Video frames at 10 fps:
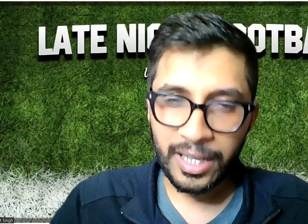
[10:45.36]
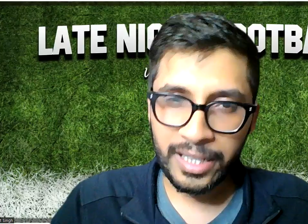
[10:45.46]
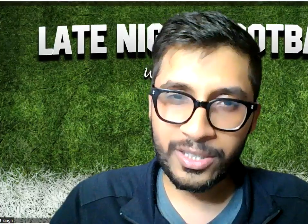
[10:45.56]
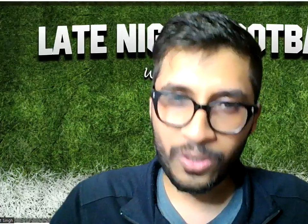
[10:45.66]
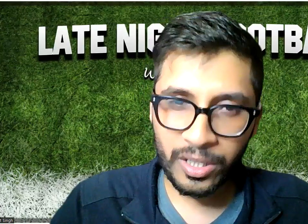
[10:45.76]

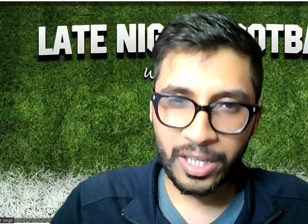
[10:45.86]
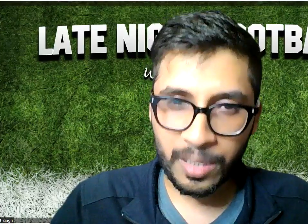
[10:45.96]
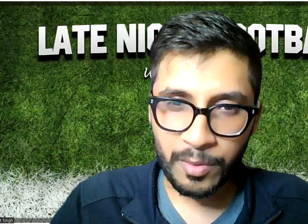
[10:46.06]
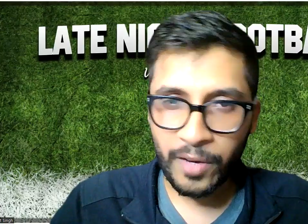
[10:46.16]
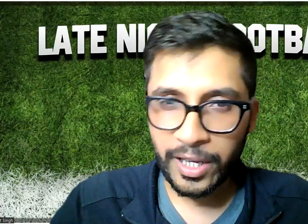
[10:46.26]
it's going to take
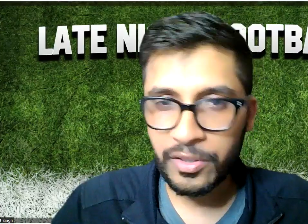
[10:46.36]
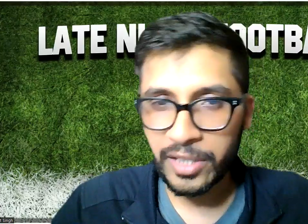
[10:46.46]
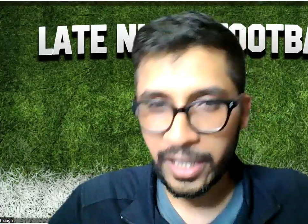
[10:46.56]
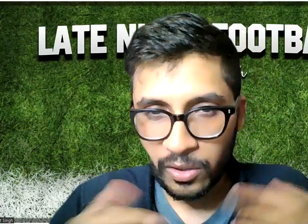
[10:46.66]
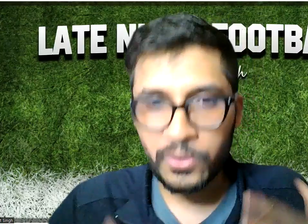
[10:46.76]
him a while to
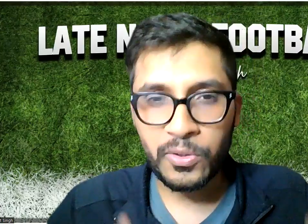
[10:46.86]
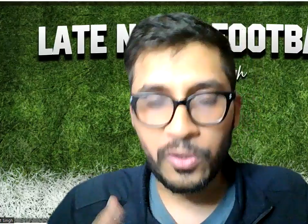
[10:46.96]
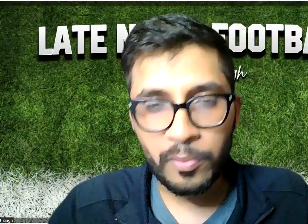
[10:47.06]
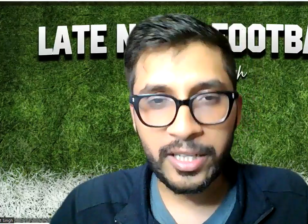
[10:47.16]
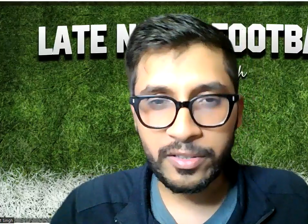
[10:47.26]
get also
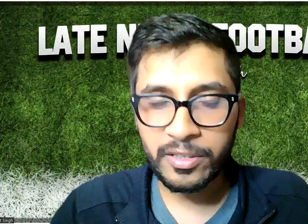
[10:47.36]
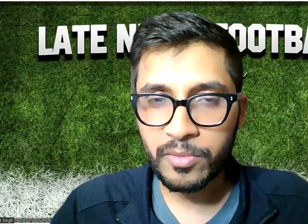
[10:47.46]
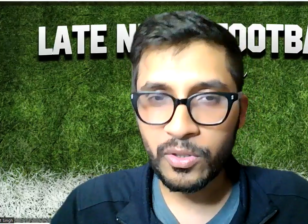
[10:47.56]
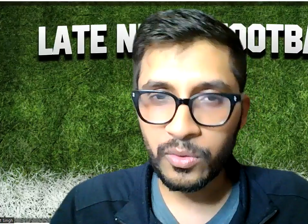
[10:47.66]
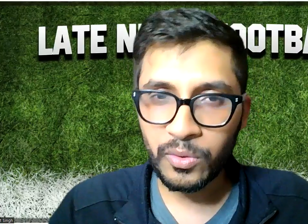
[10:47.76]
into match with them.
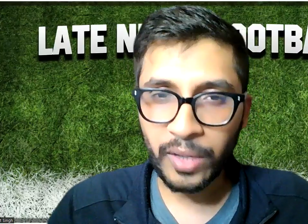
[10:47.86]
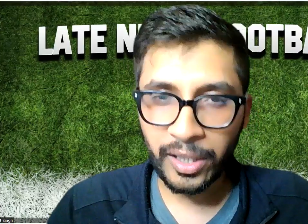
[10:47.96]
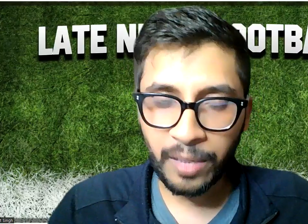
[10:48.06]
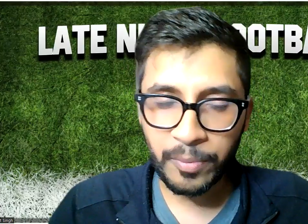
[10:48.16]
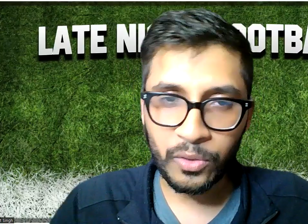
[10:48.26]
So I
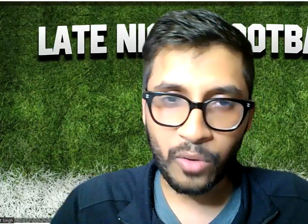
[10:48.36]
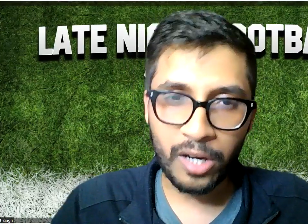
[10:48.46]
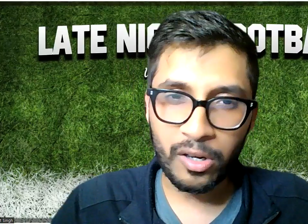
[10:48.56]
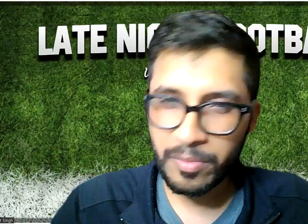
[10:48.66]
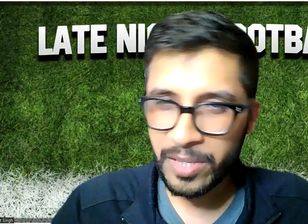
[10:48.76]
can't be too
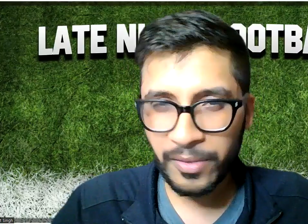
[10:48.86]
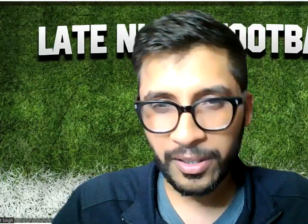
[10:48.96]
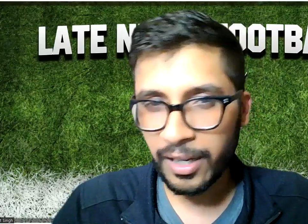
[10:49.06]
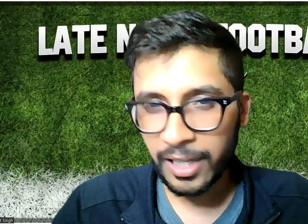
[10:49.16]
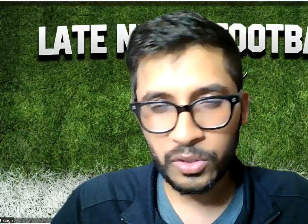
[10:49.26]
hard on him. Same with
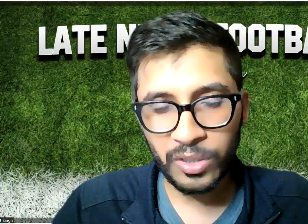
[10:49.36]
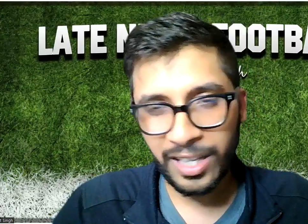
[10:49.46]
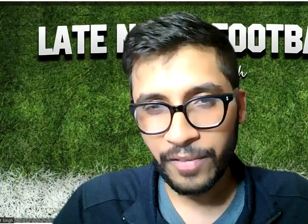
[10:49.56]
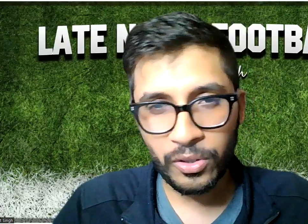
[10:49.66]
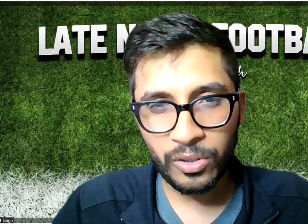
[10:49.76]
Garnacho. Didn't
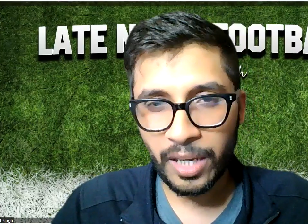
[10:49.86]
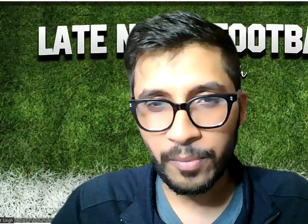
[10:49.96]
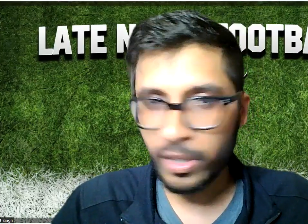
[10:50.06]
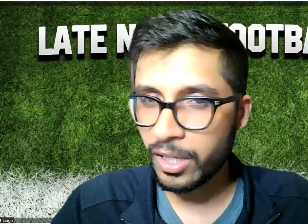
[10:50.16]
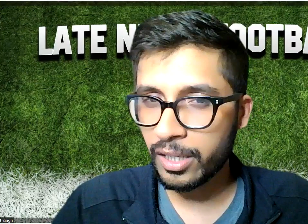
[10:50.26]
have a good game
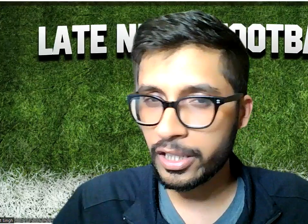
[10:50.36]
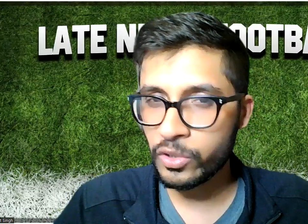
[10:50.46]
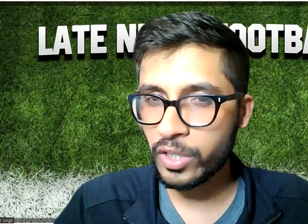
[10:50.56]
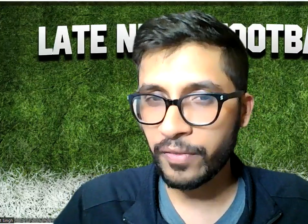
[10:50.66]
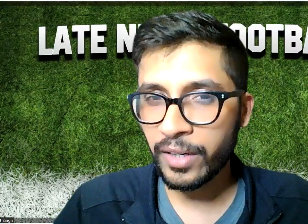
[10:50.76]
today, Garnacho,
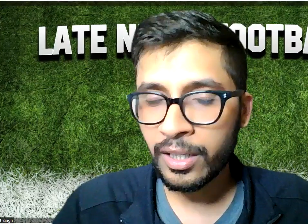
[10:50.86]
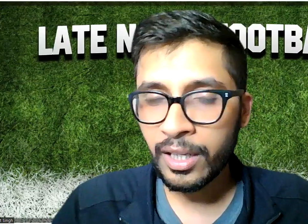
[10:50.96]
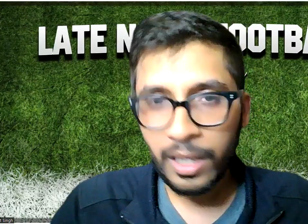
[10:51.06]
I felt.